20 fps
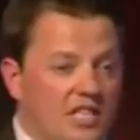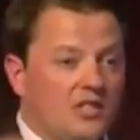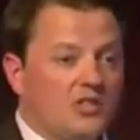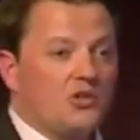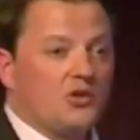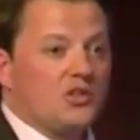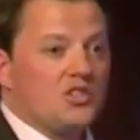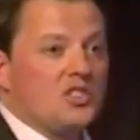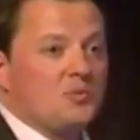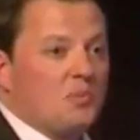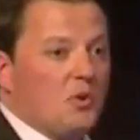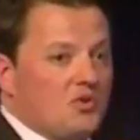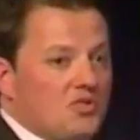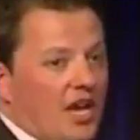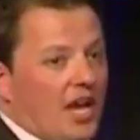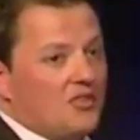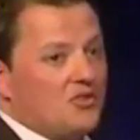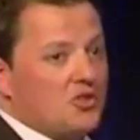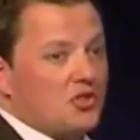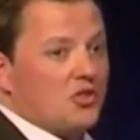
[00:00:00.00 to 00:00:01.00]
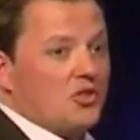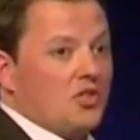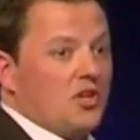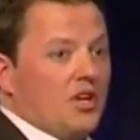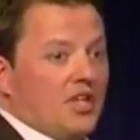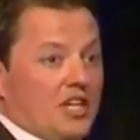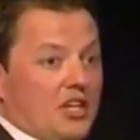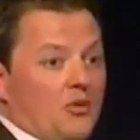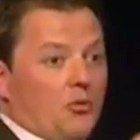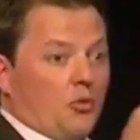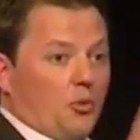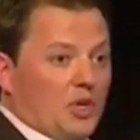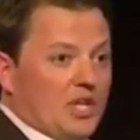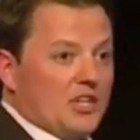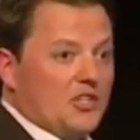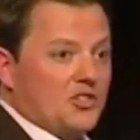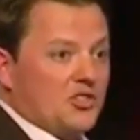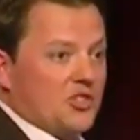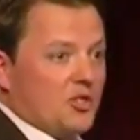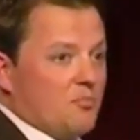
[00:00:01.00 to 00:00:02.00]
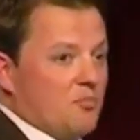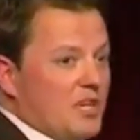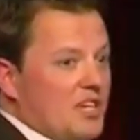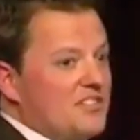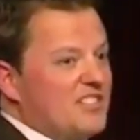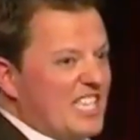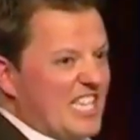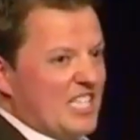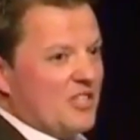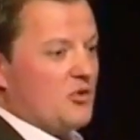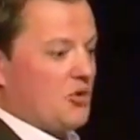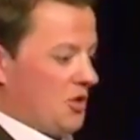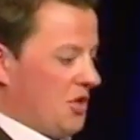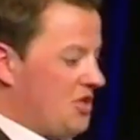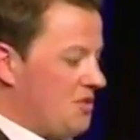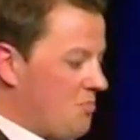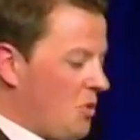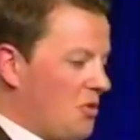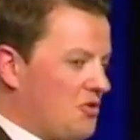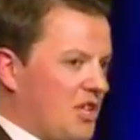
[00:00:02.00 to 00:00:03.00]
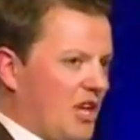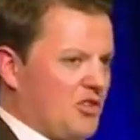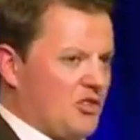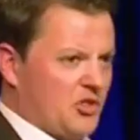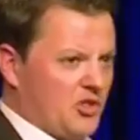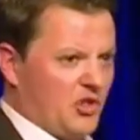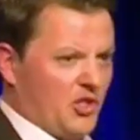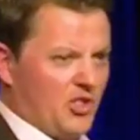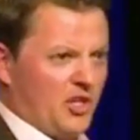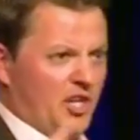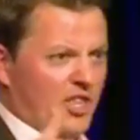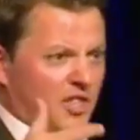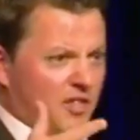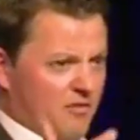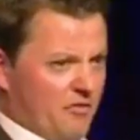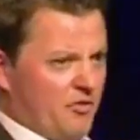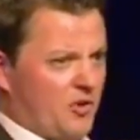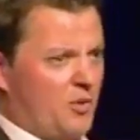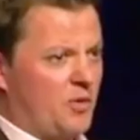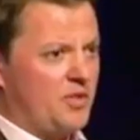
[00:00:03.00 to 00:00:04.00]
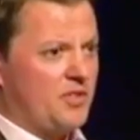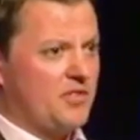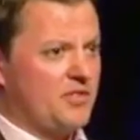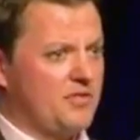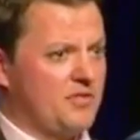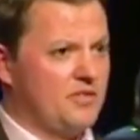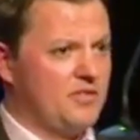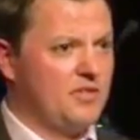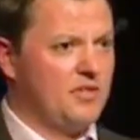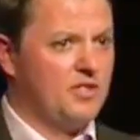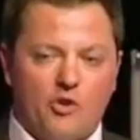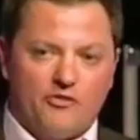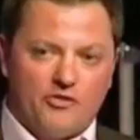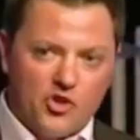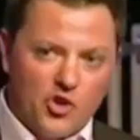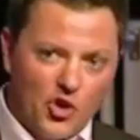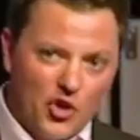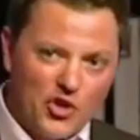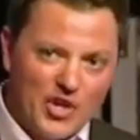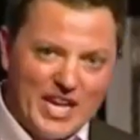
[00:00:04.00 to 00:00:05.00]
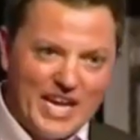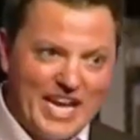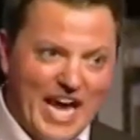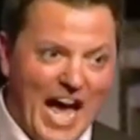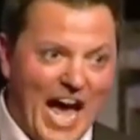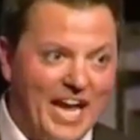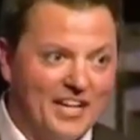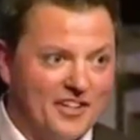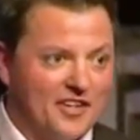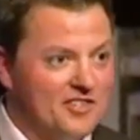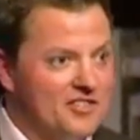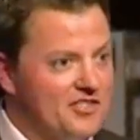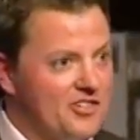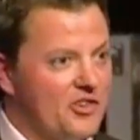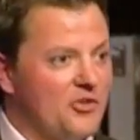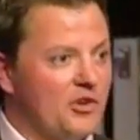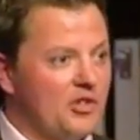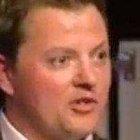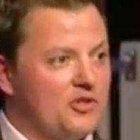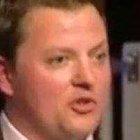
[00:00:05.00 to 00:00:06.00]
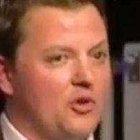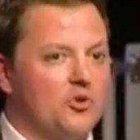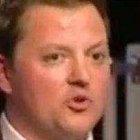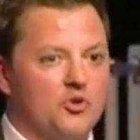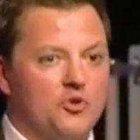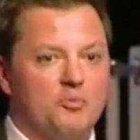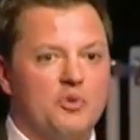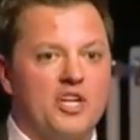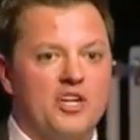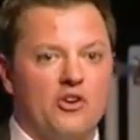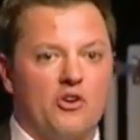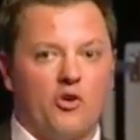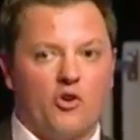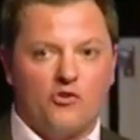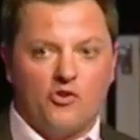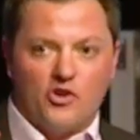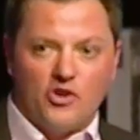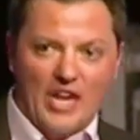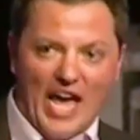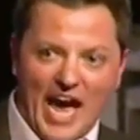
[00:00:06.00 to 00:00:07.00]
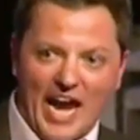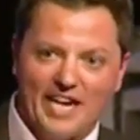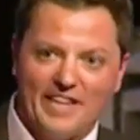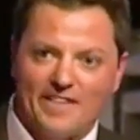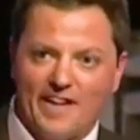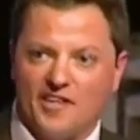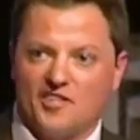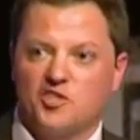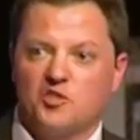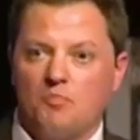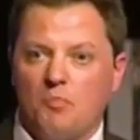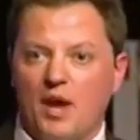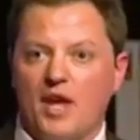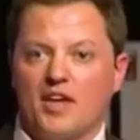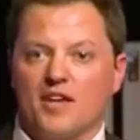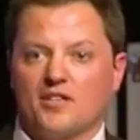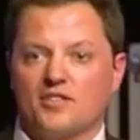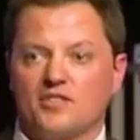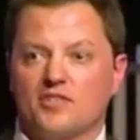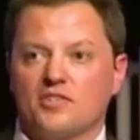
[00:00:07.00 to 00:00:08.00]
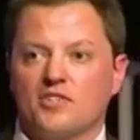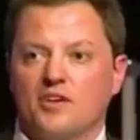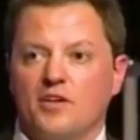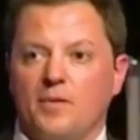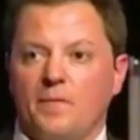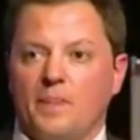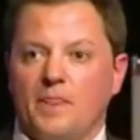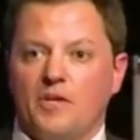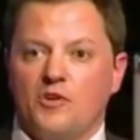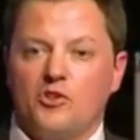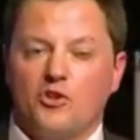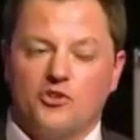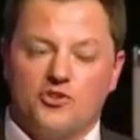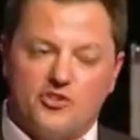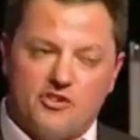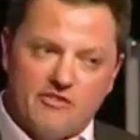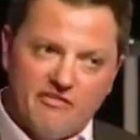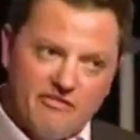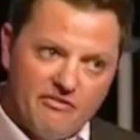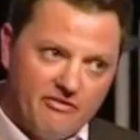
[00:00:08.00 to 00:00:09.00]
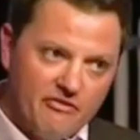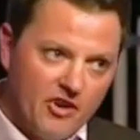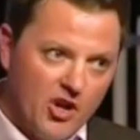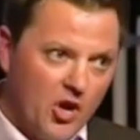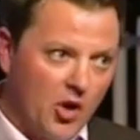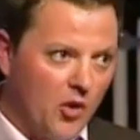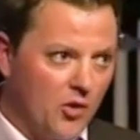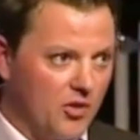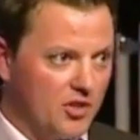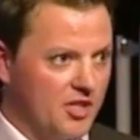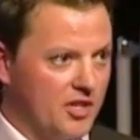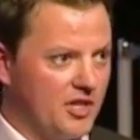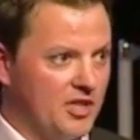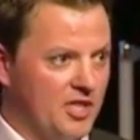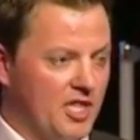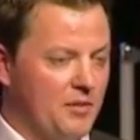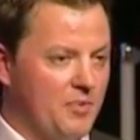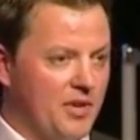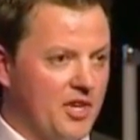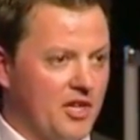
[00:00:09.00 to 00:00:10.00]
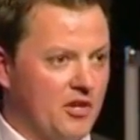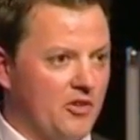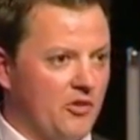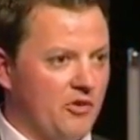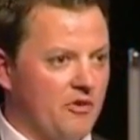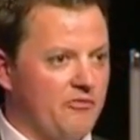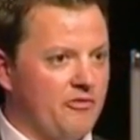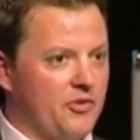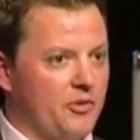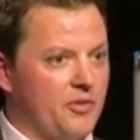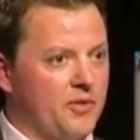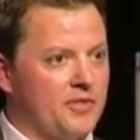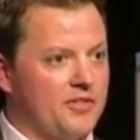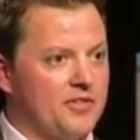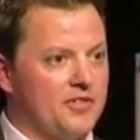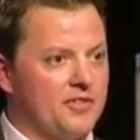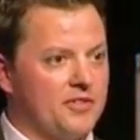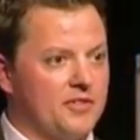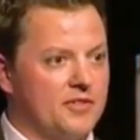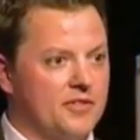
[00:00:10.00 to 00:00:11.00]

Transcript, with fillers: Increased potential in reach means increased potential in influence. If you're not considering social media or you're not in that space, you're severely limiting your influence.